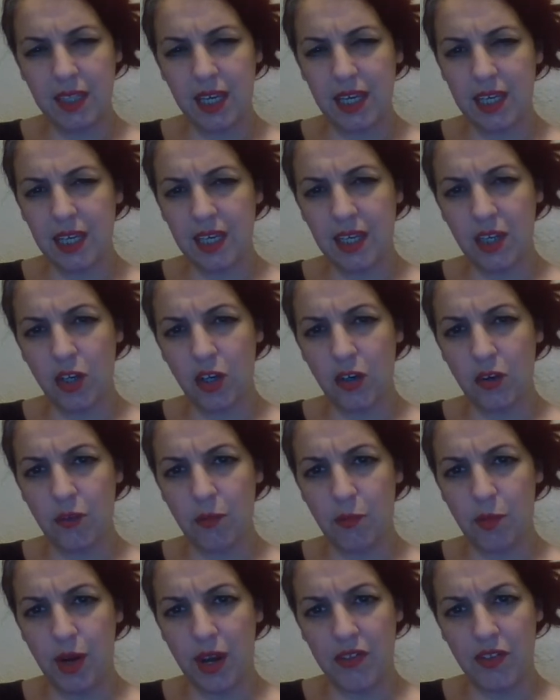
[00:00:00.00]
kicking her
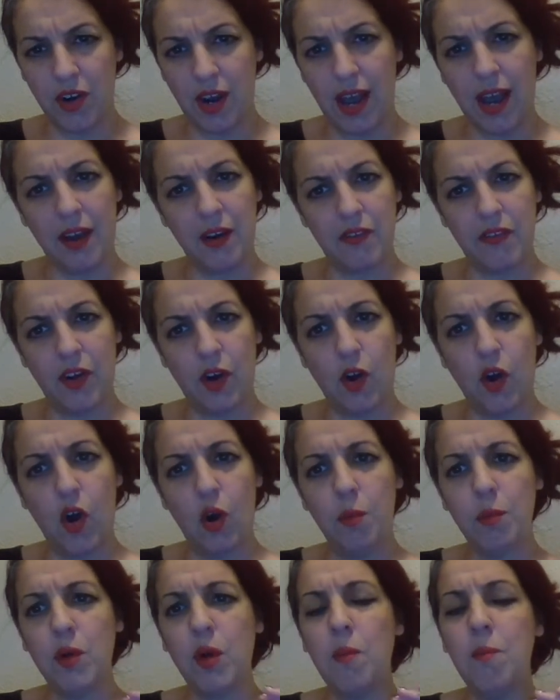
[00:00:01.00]
brother out of the
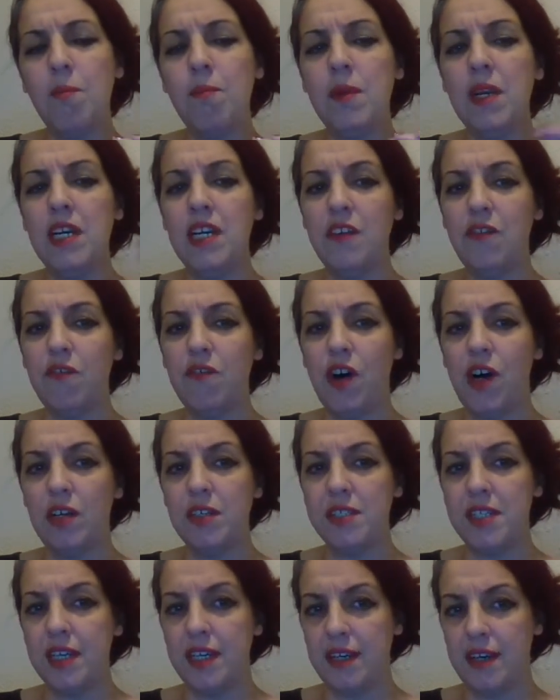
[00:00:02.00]
home completely
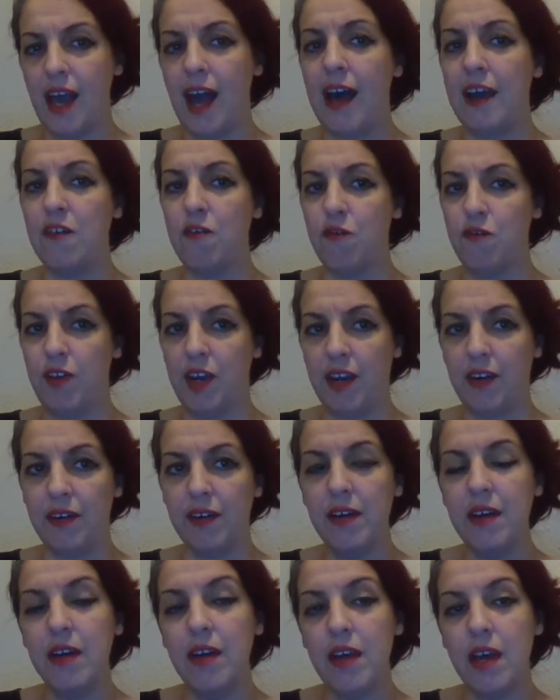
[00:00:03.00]
false and
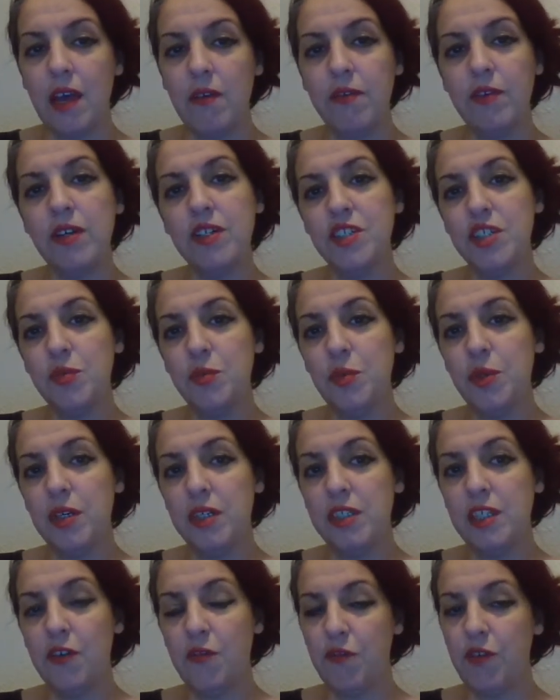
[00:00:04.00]
unfair. Eva Rachel
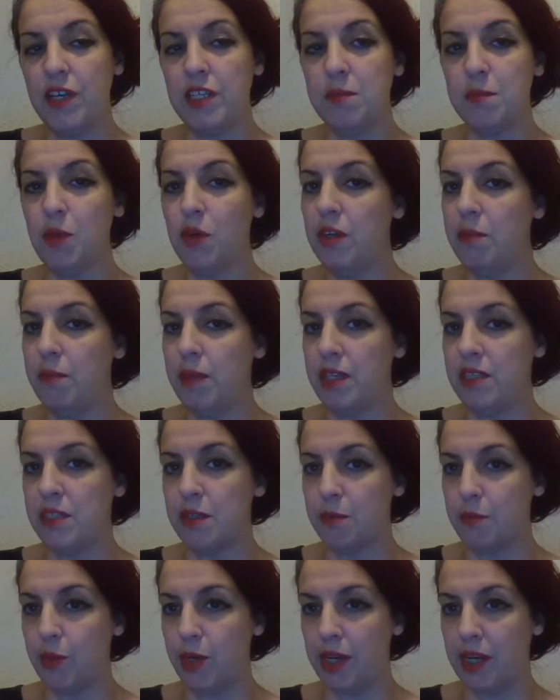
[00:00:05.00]
Wood defends Marilyn
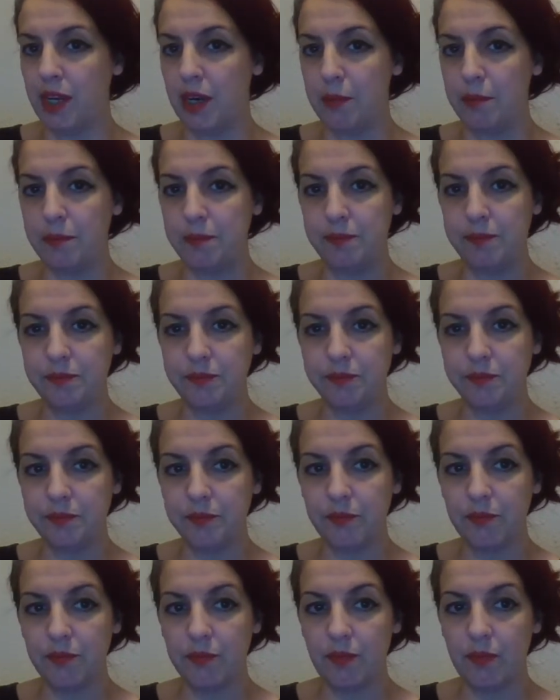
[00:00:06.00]
Manson breakup.
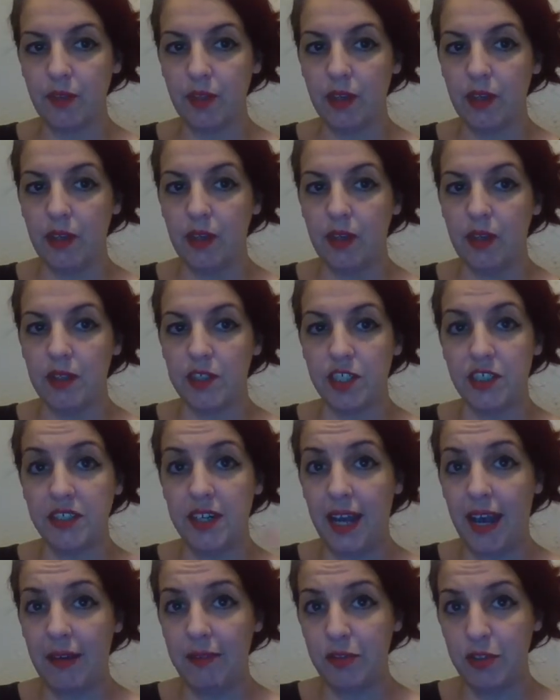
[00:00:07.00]
She
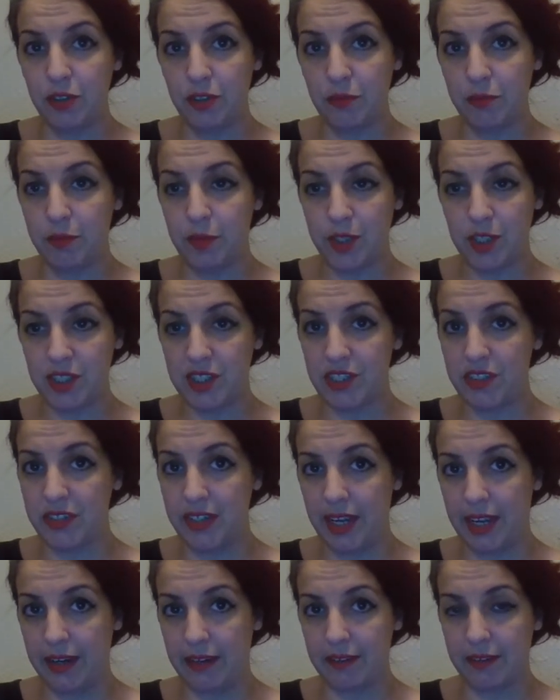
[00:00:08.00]
didn't have to, but she still
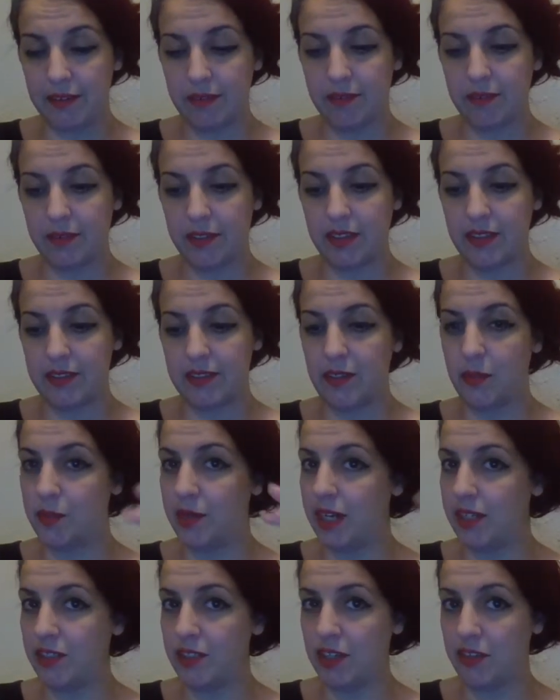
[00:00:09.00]
did, because they were
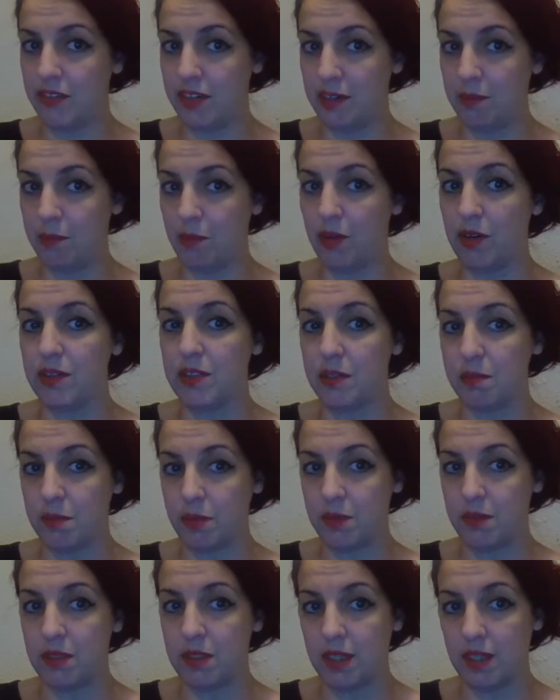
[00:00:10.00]
not together anymore,
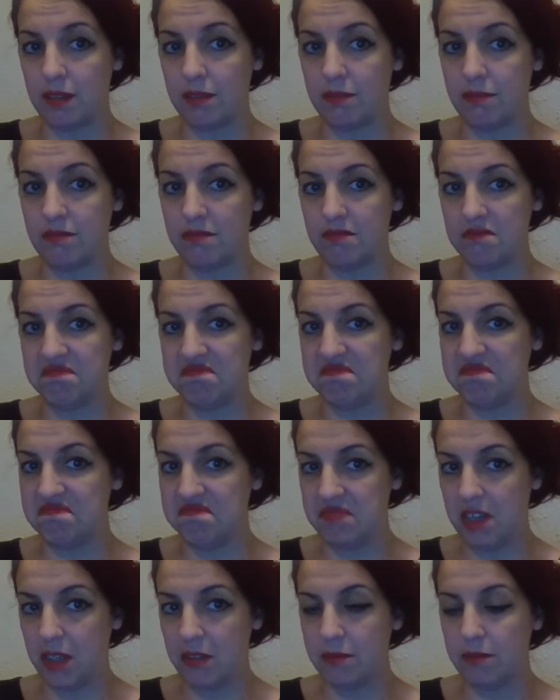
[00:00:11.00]
supposedly.
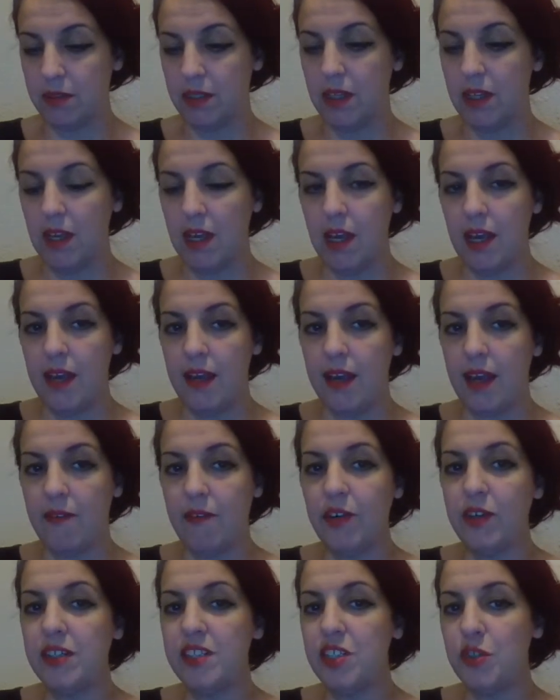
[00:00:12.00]
Yeah.
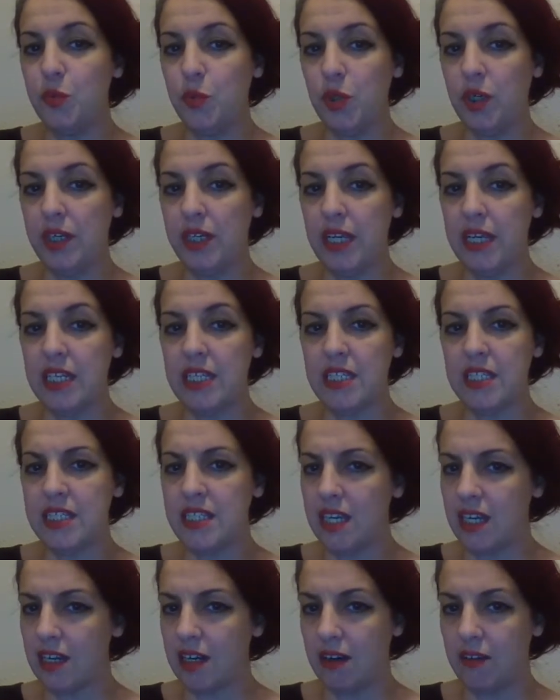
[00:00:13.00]
Eva Rachel Wood is
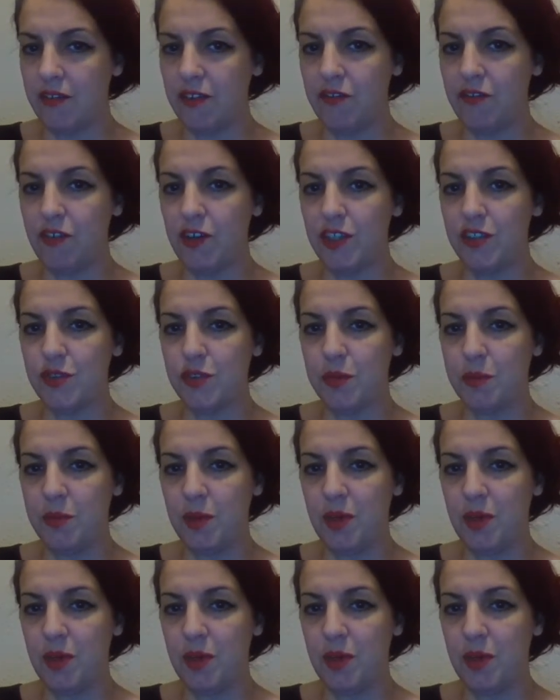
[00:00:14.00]
sick of the false